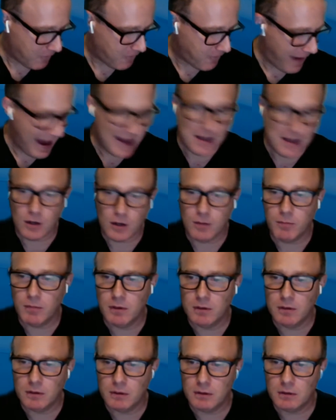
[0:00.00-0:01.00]
Fandom,
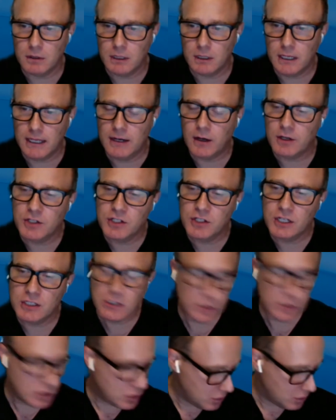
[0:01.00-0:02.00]
in our
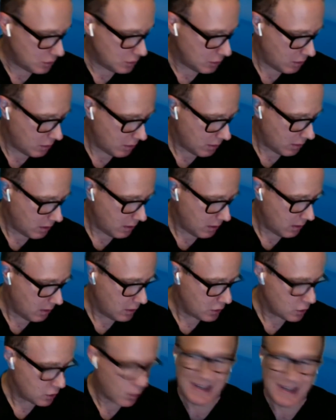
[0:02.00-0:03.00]
season 2,
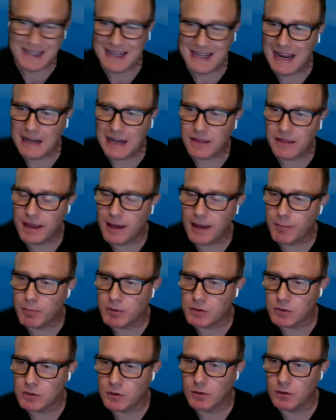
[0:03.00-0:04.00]
28th
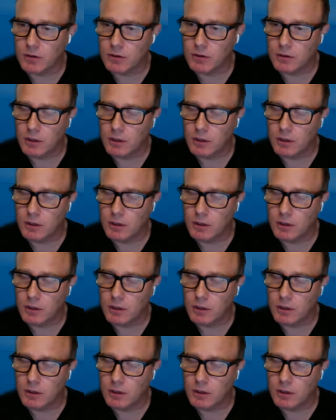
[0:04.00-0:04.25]
episode.